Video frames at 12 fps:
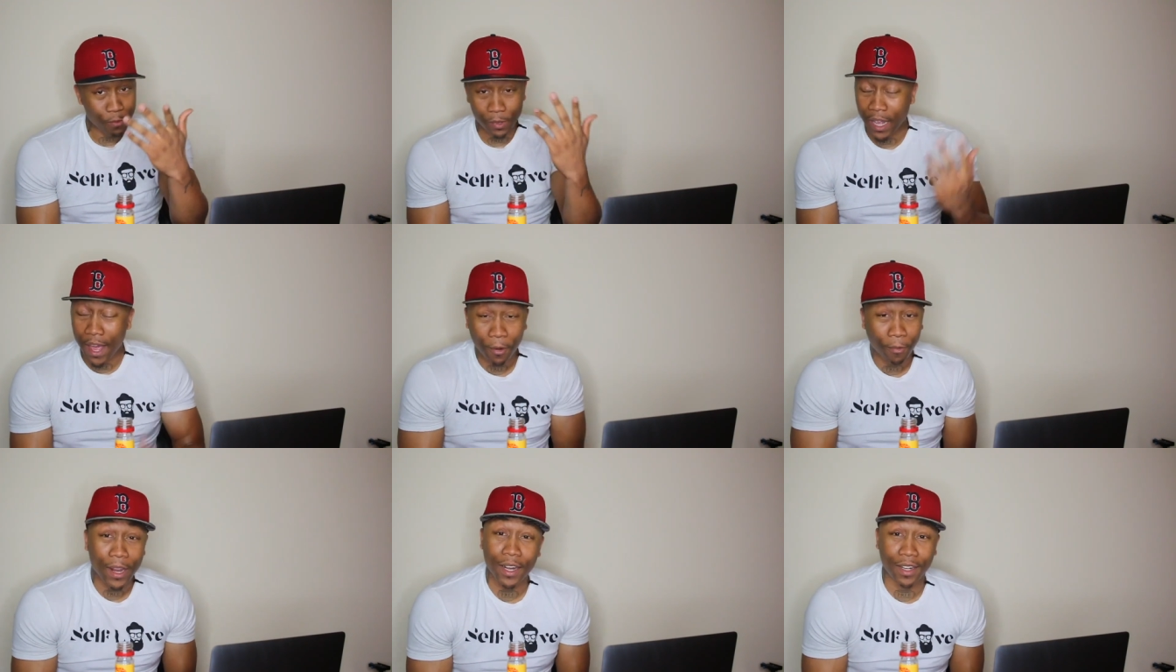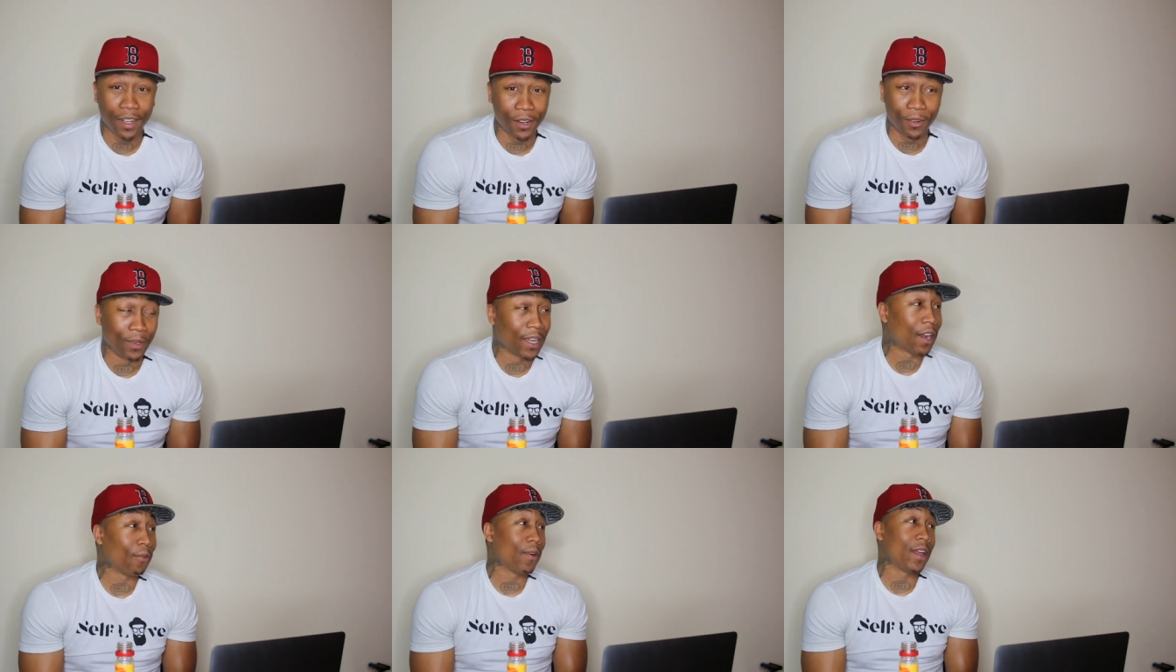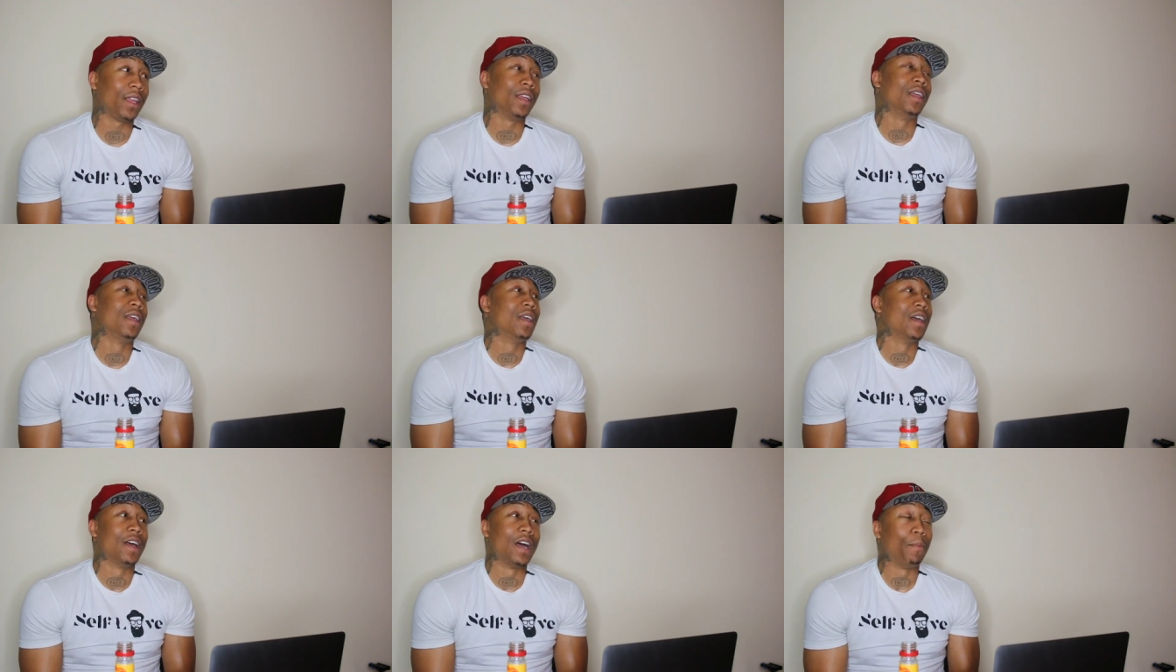We gotta rate it though. We gotta rate it.
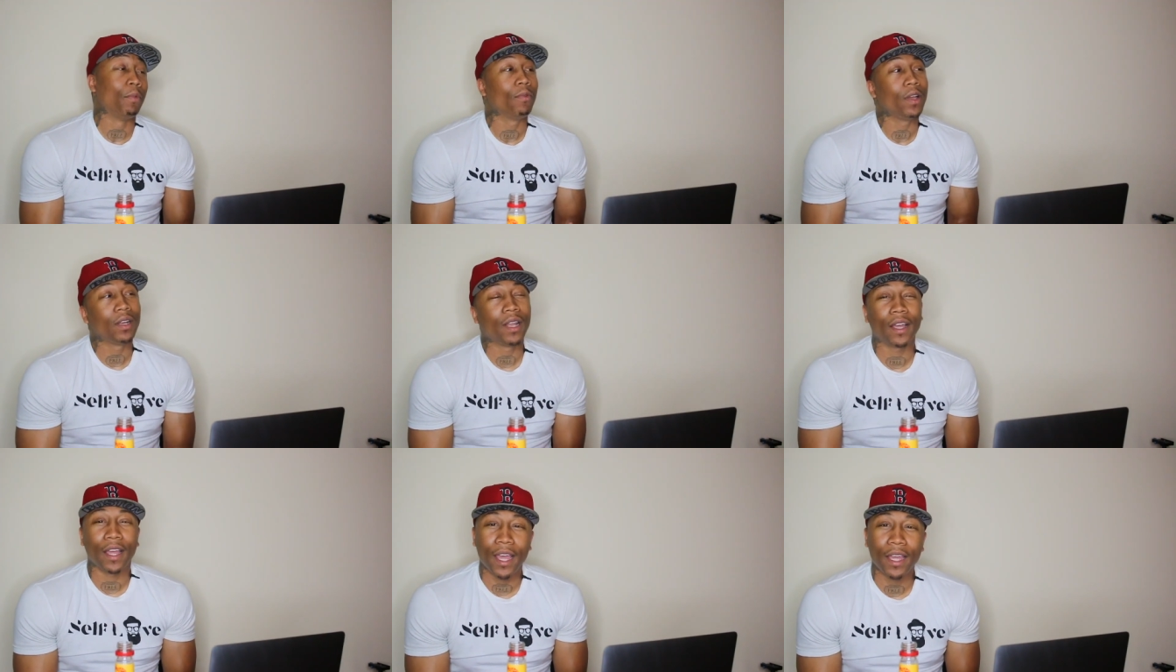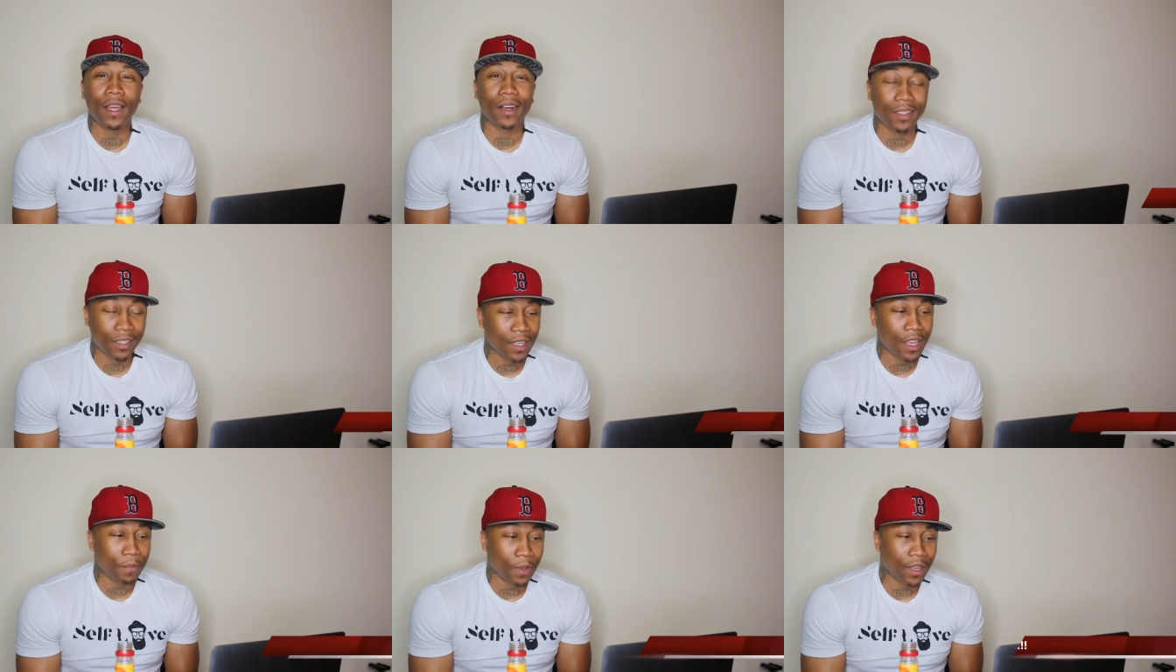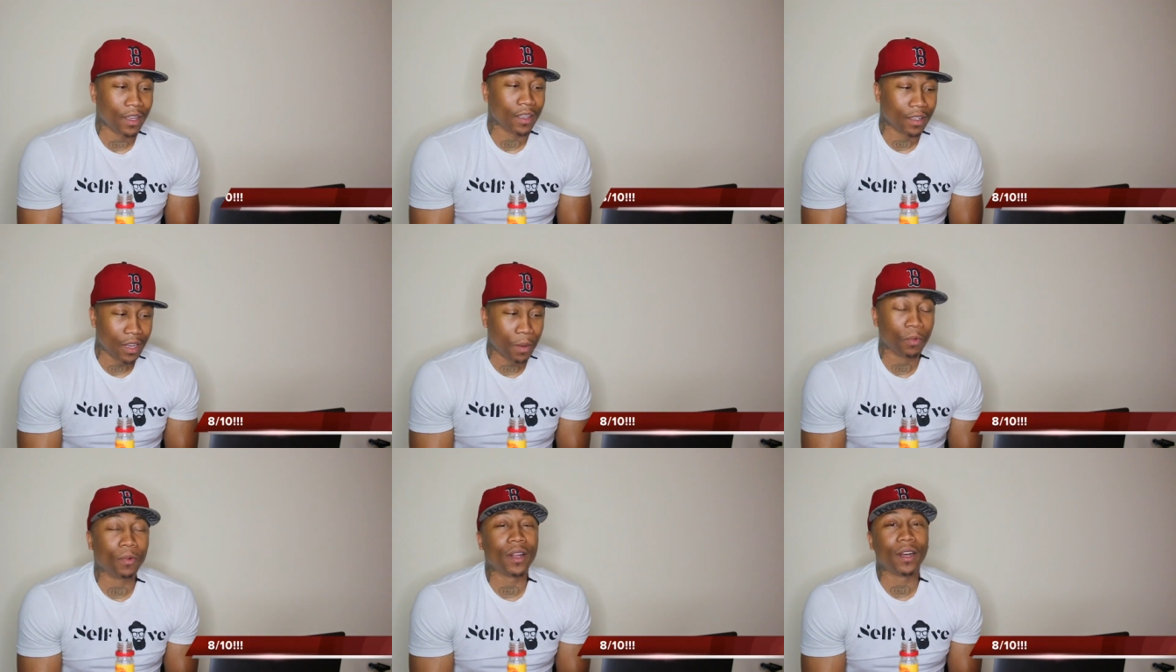I'm gonna rate it like an 8 out of 10, man. I'm
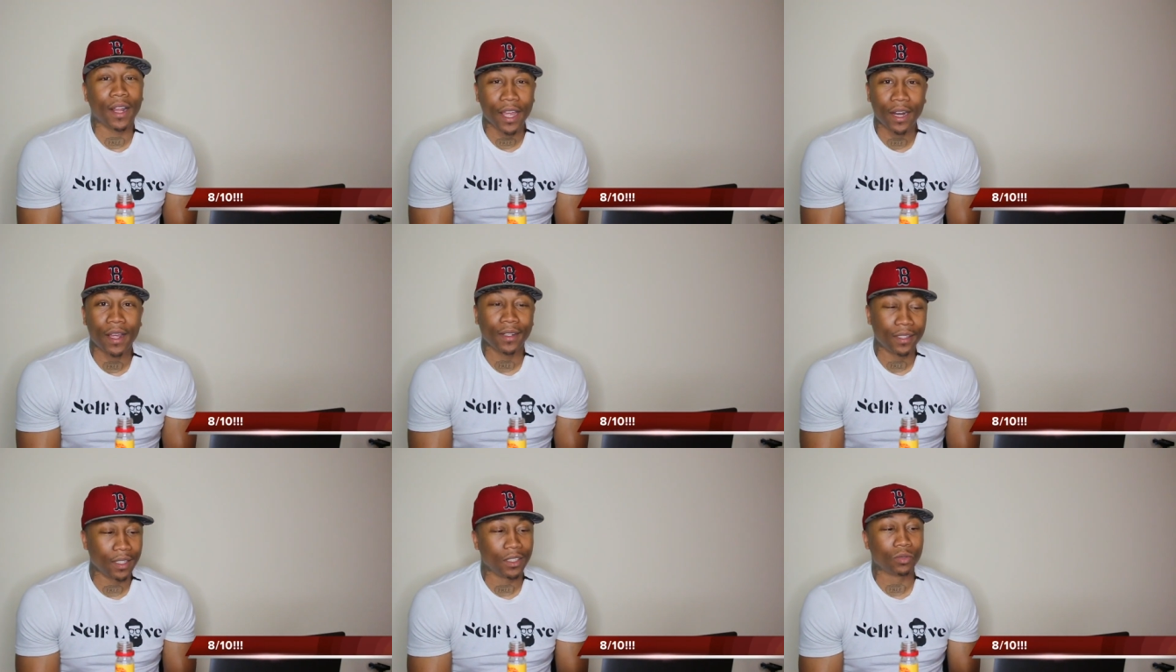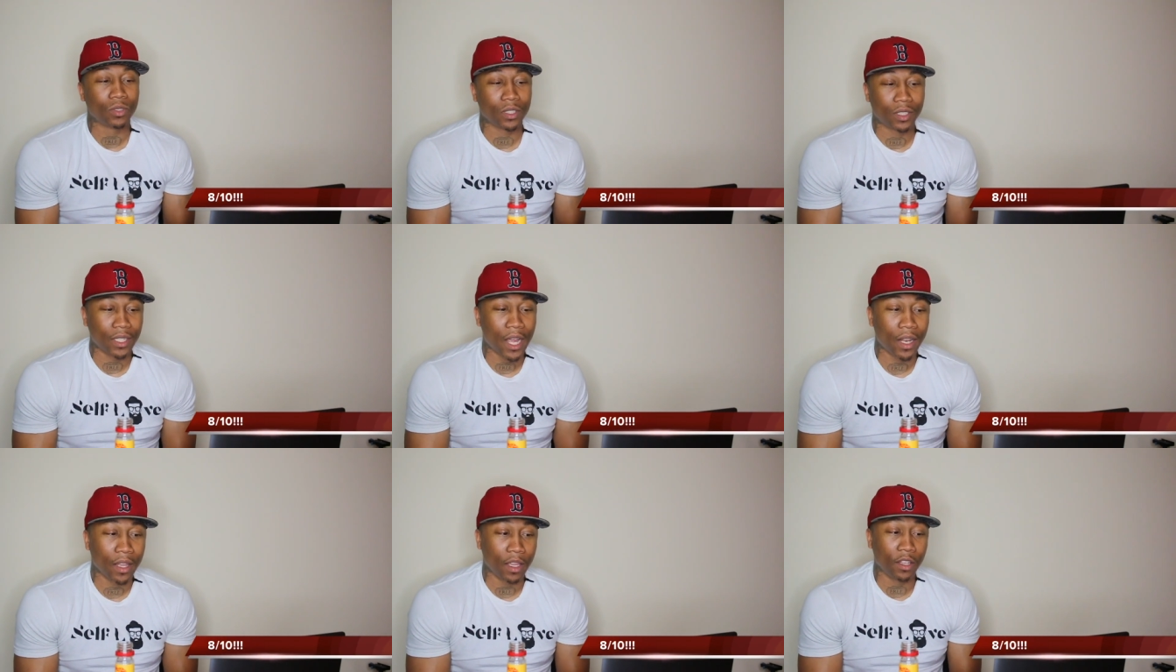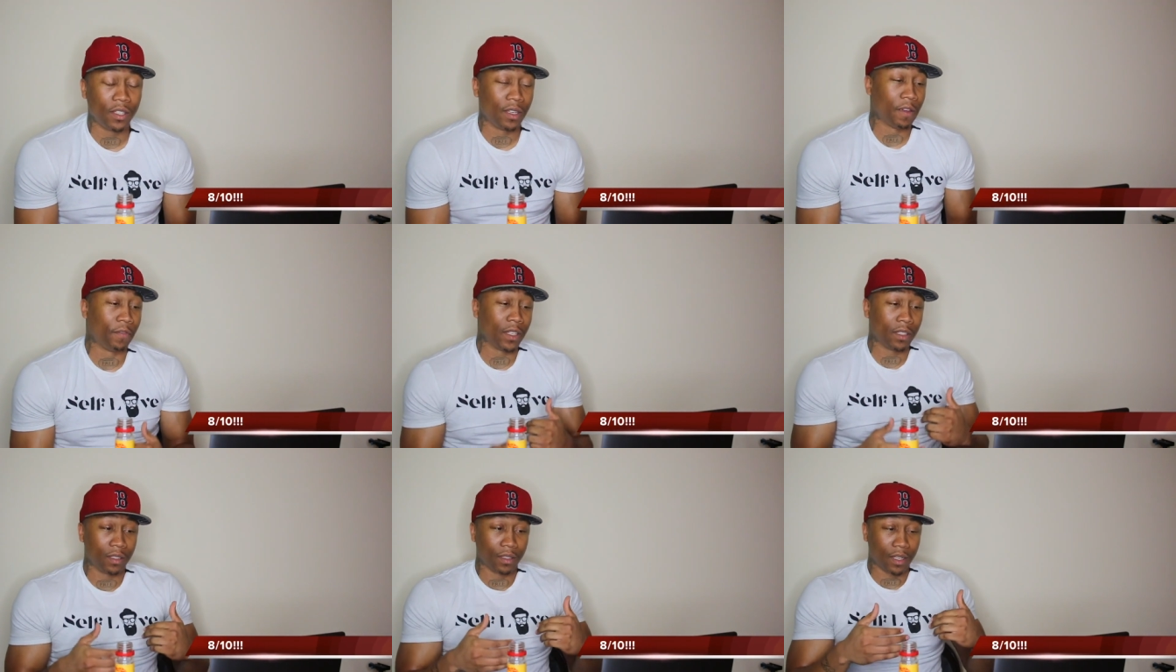gonna rate it an 8 out of 10. This was a solid. If
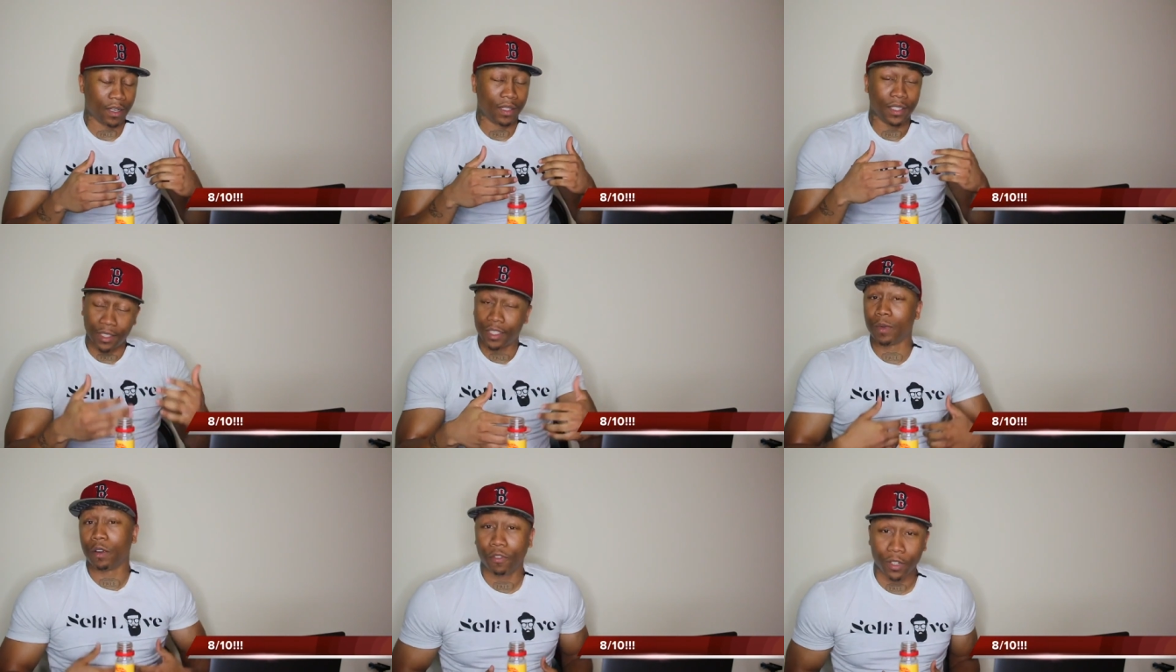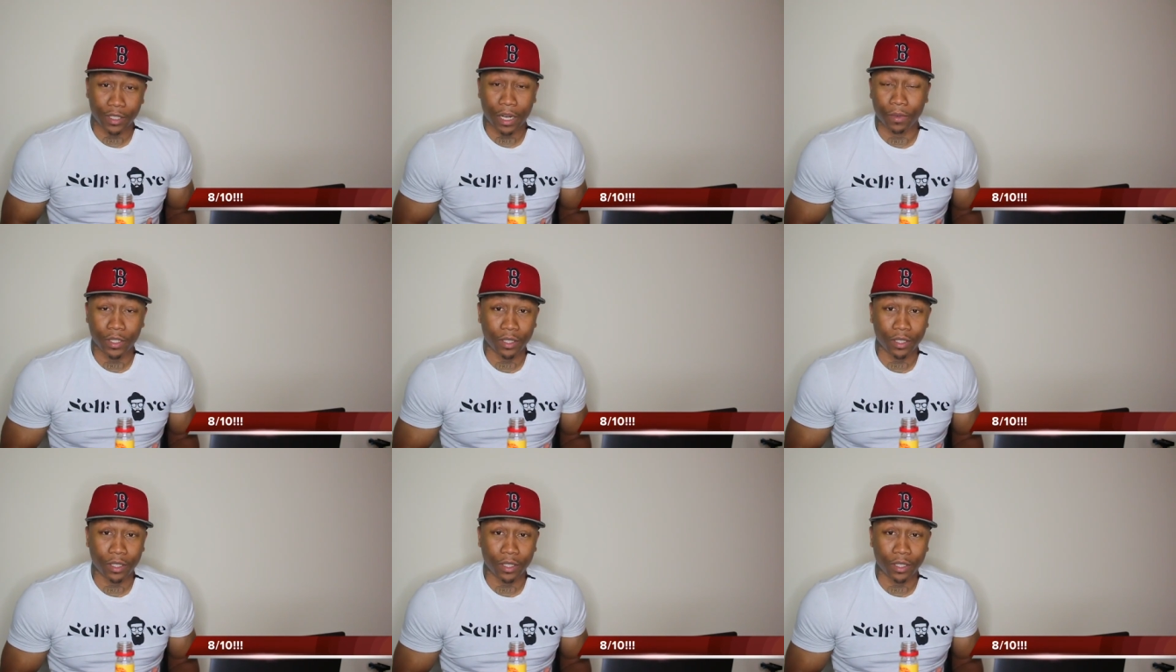this is my first time